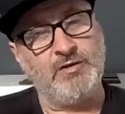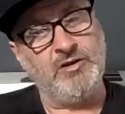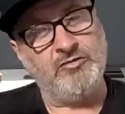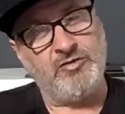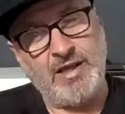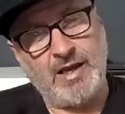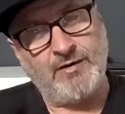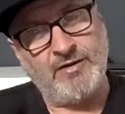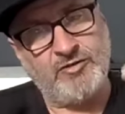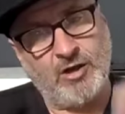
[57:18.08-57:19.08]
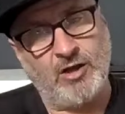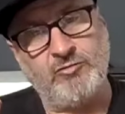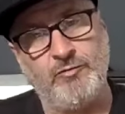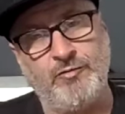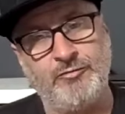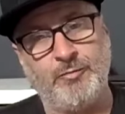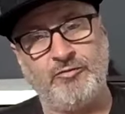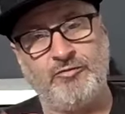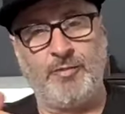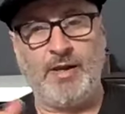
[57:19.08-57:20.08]
you see how it starts with
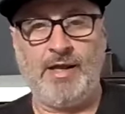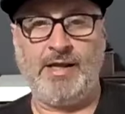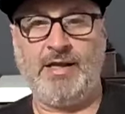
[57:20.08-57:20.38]
responsibility.